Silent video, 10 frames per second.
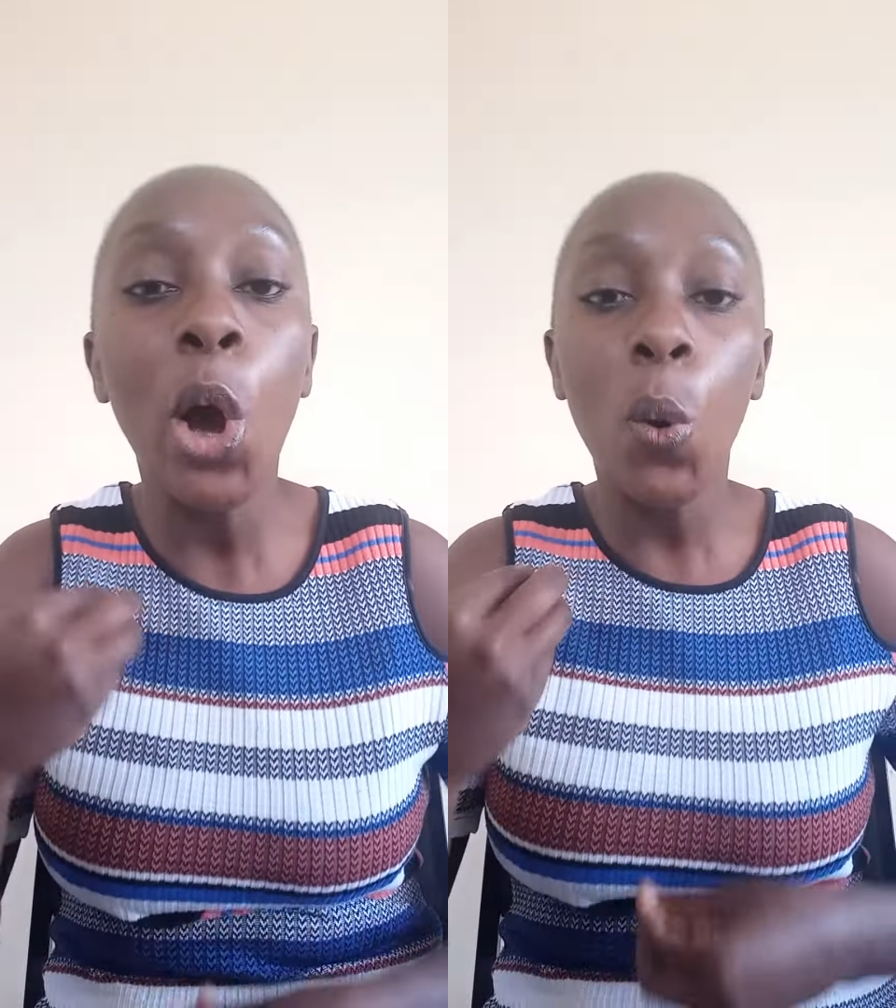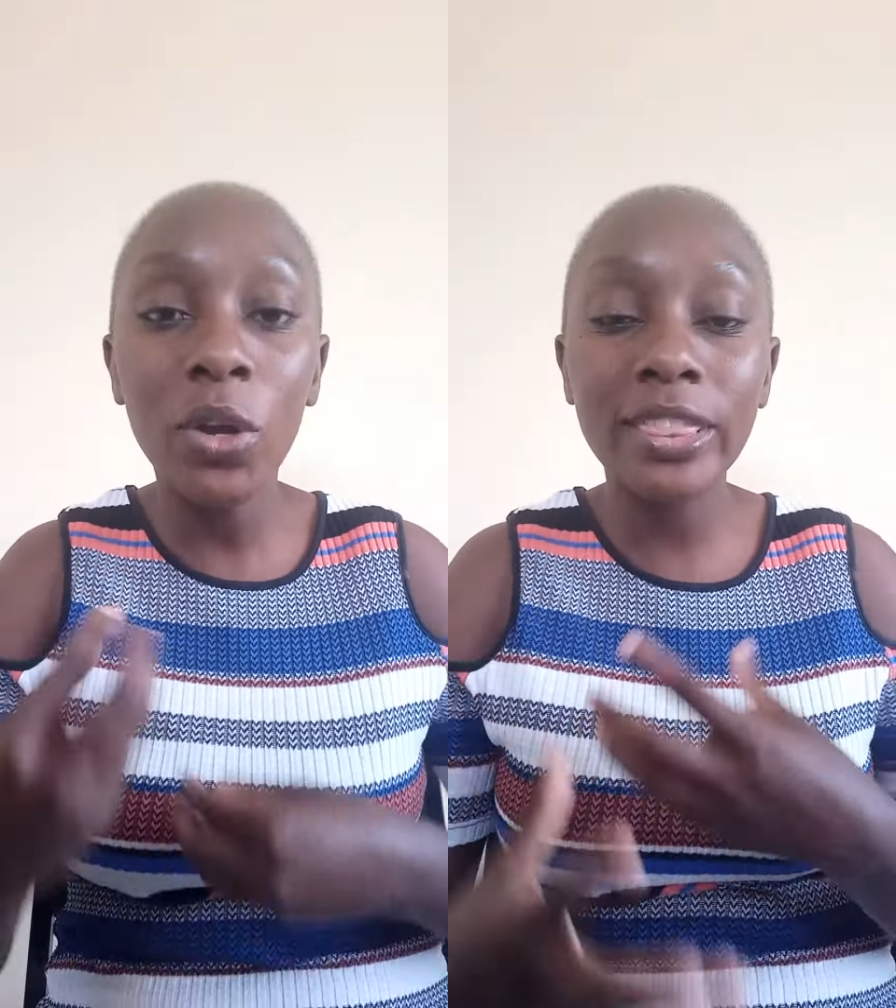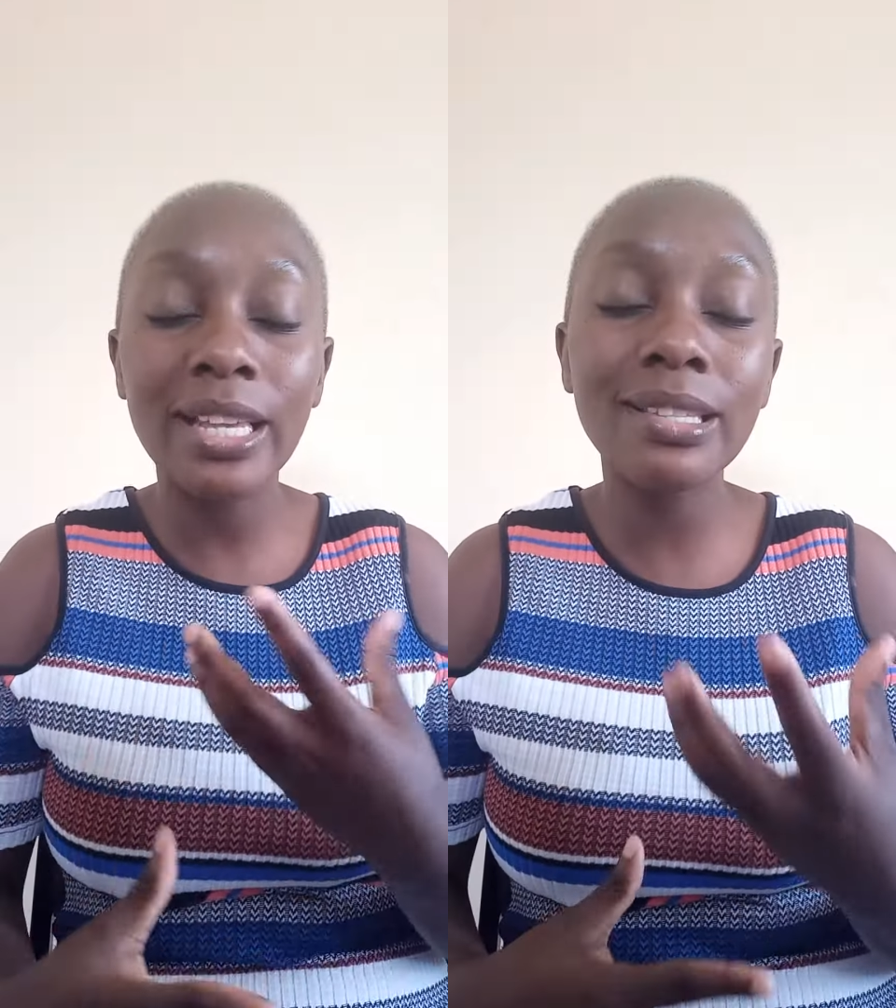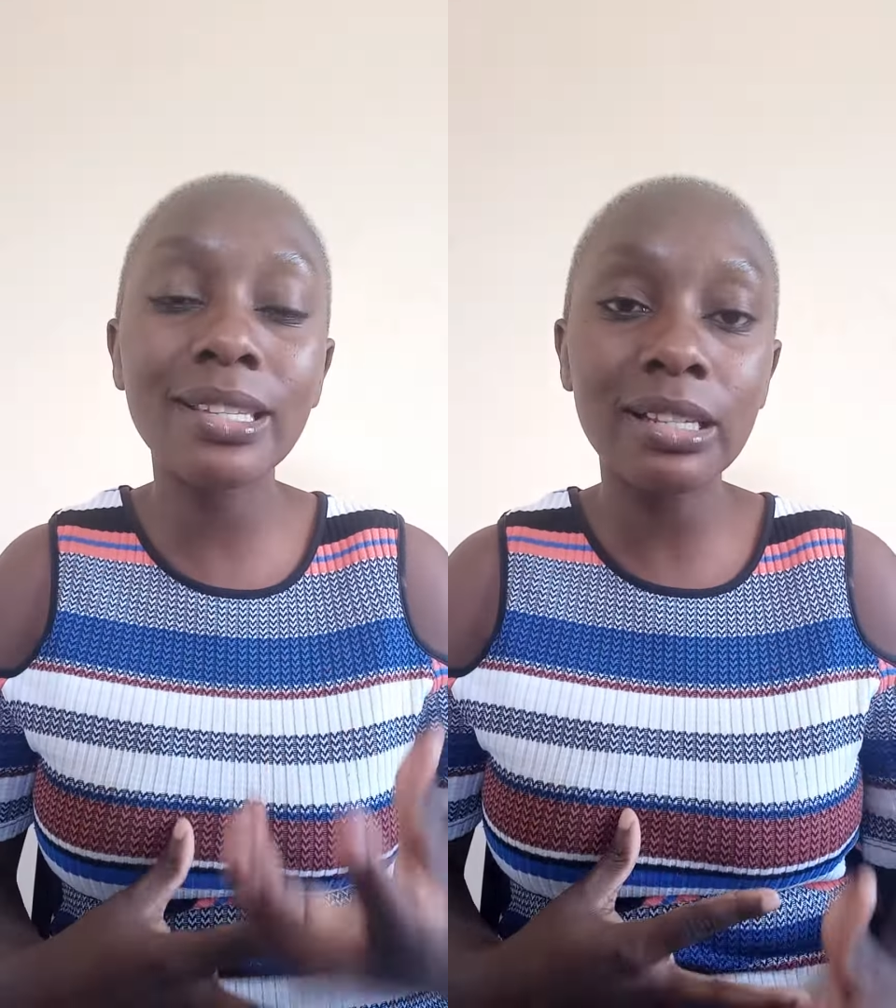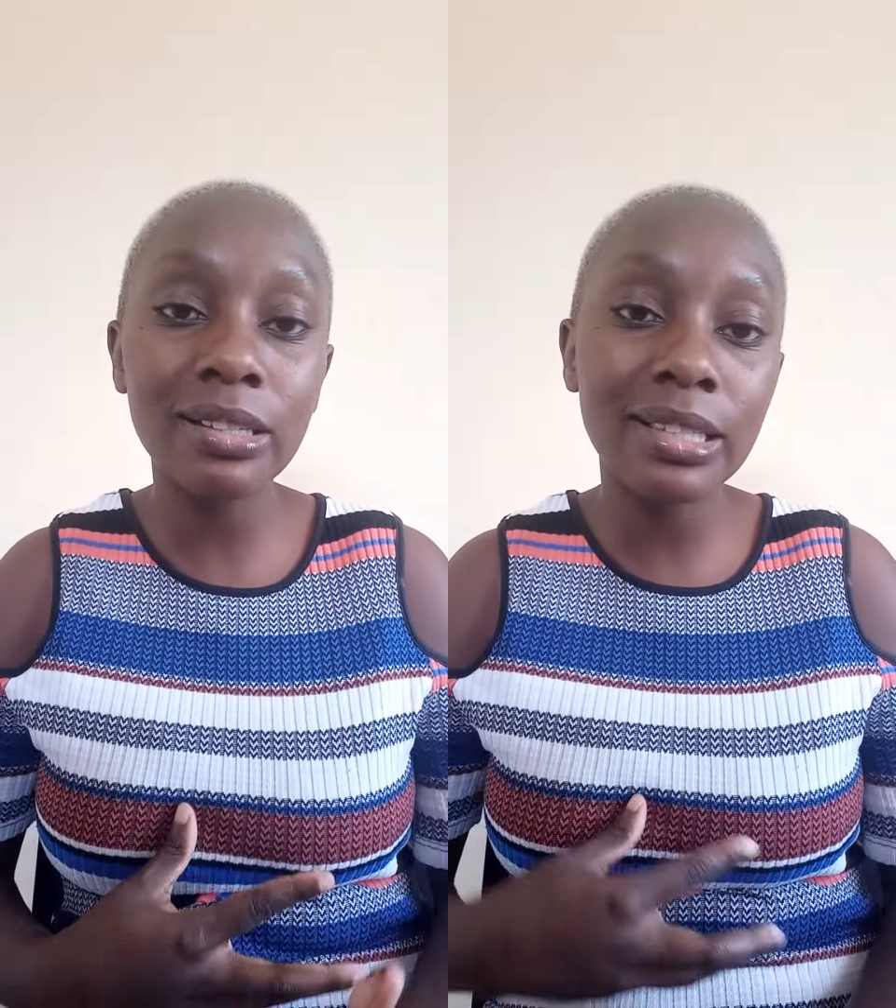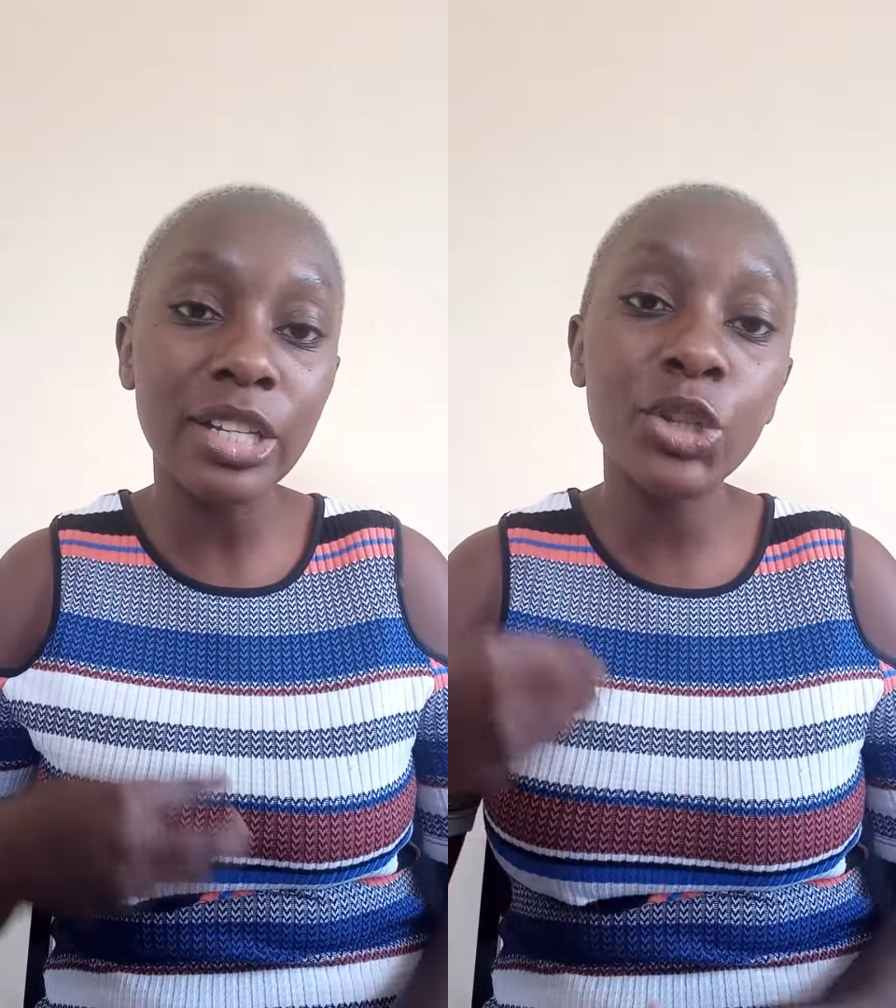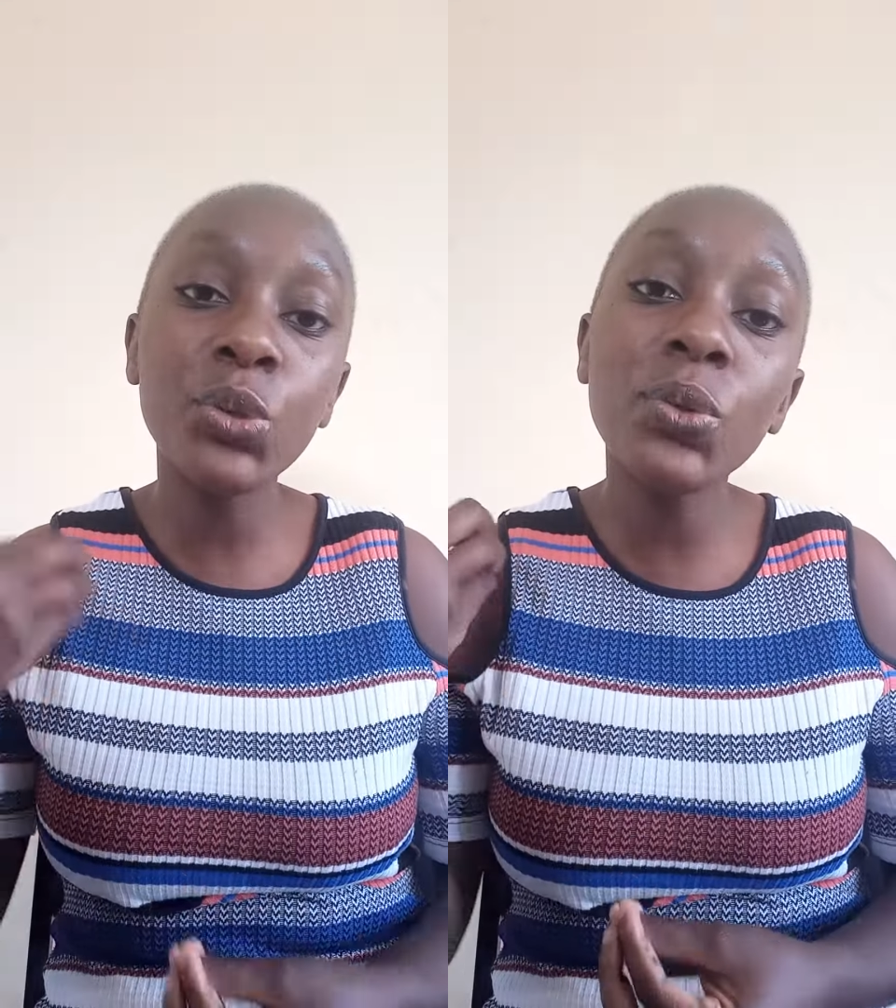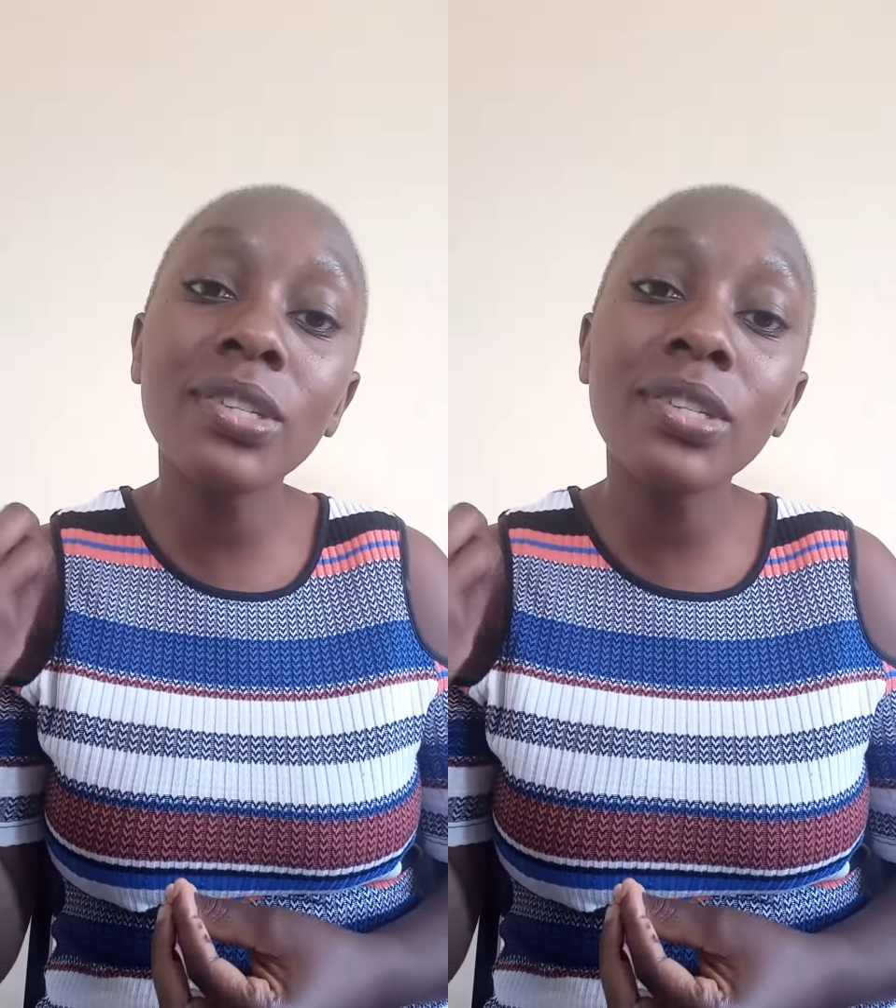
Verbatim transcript: on that skill set to